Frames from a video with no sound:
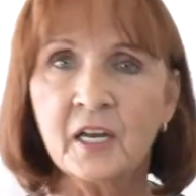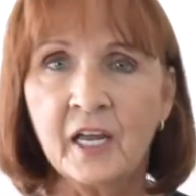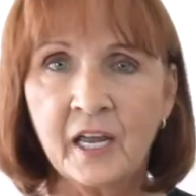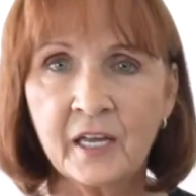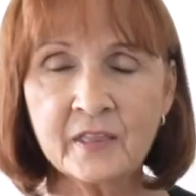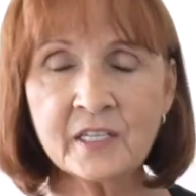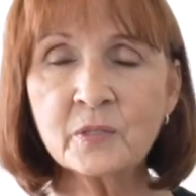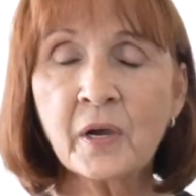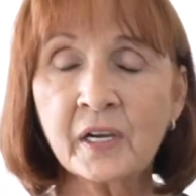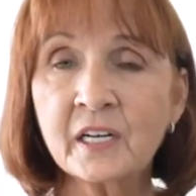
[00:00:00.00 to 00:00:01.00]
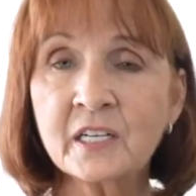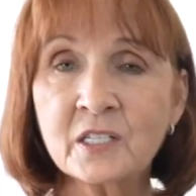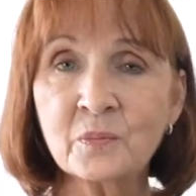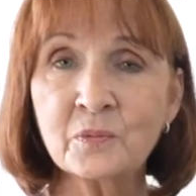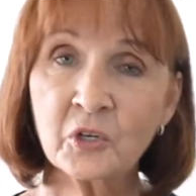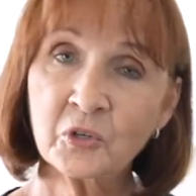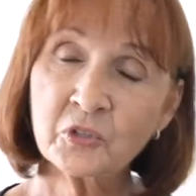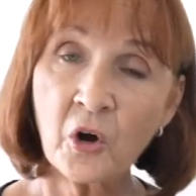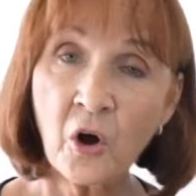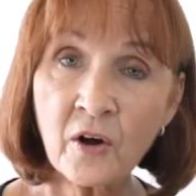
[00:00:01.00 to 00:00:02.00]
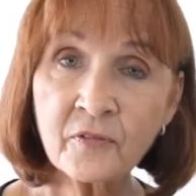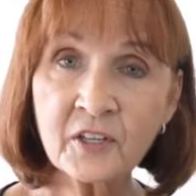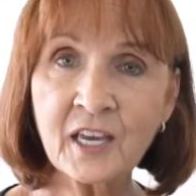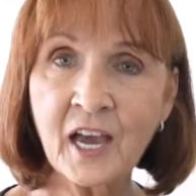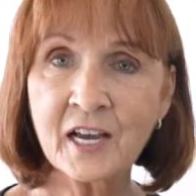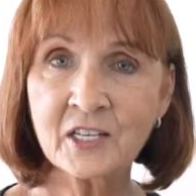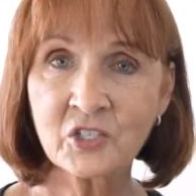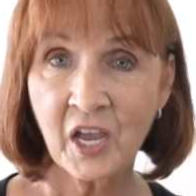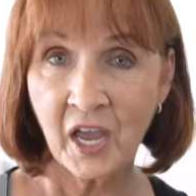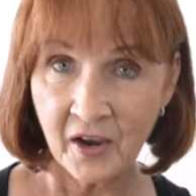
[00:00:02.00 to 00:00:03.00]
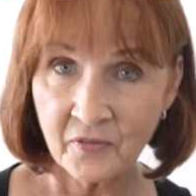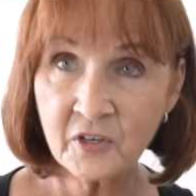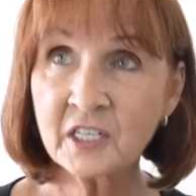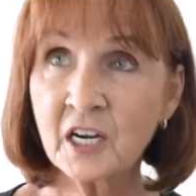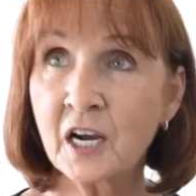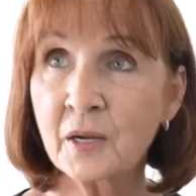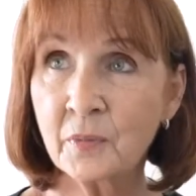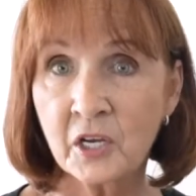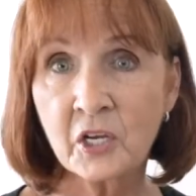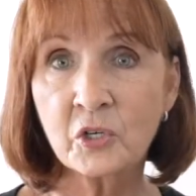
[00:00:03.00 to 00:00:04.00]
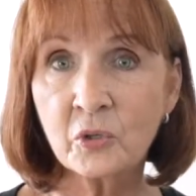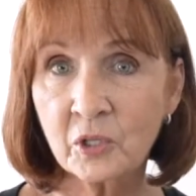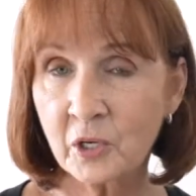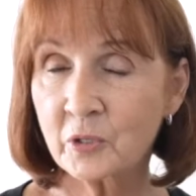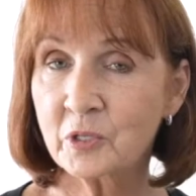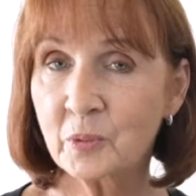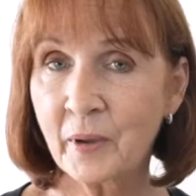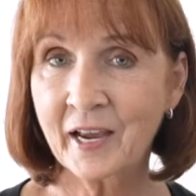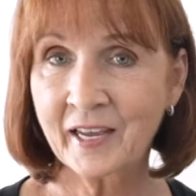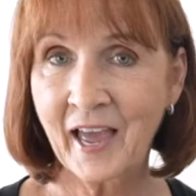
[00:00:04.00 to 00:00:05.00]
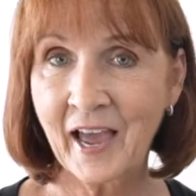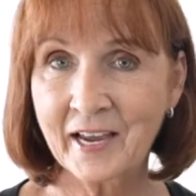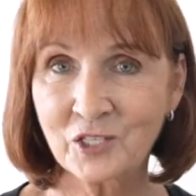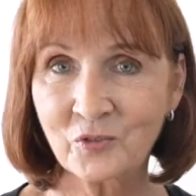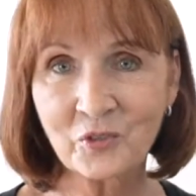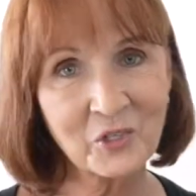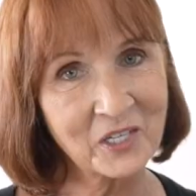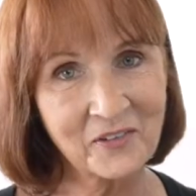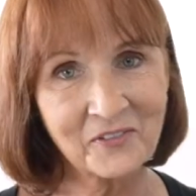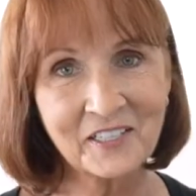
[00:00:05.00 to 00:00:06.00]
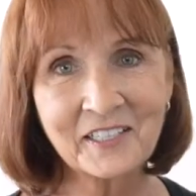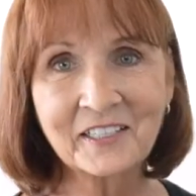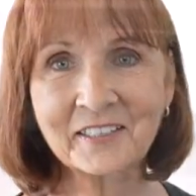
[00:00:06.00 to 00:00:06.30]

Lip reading: and this mechanism turns off the gas every time you close the back hatch for safety.